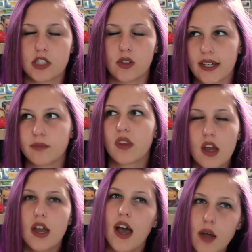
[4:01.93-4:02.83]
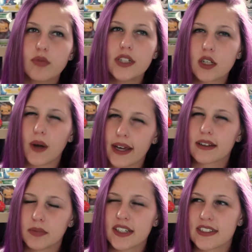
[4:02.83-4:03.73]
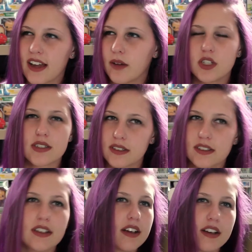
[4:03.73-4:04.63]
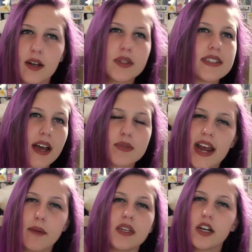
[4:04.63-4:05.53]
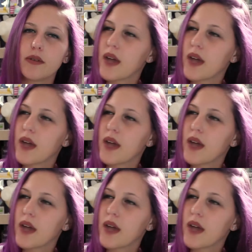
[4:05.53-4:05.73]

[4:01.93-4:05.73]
So like, I'm pretty quick because I'm just... I'm, a, I'm snappy, you know? I'm,